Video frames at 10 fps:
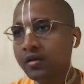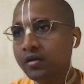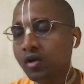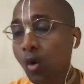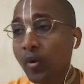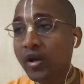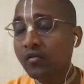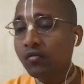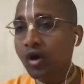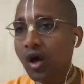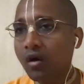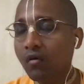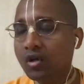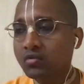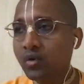nobody
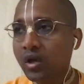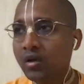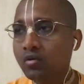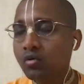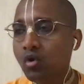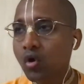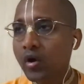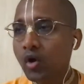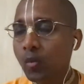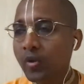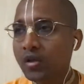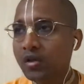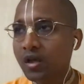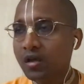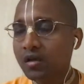was willing to go and open that